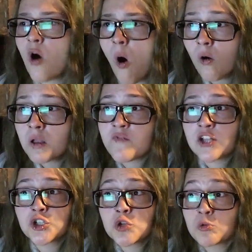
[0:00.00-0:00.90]
The whole
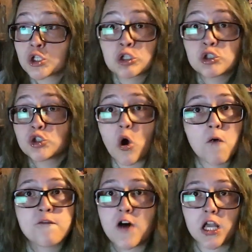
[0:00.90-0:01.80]
convention was
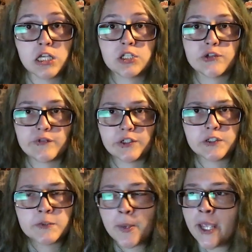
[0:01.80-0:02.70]
so fucking surreal
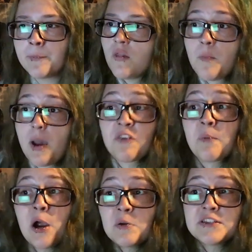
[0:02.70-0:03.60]
to me. The
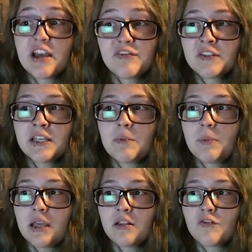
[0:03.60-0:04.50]
best part was definitely
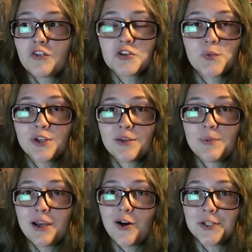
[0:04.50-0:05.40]
being the first one to
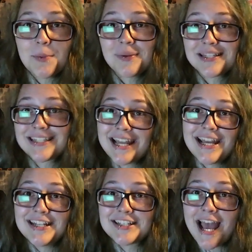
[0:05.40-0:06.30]
be called up on
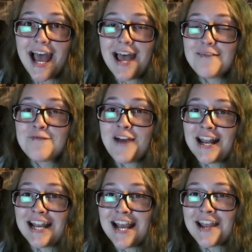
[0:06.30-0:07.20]
stage at
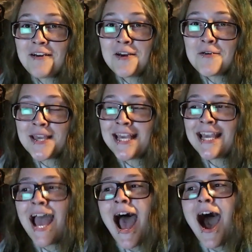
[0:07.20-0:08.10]
Friday Night
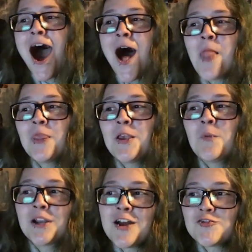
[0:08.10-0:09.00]
Karaoke on the
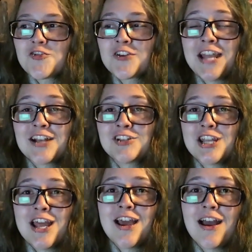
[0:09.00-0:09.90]
100th
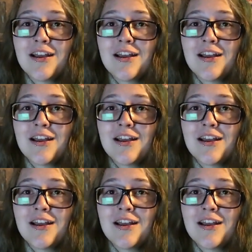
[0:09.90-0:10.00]
convention,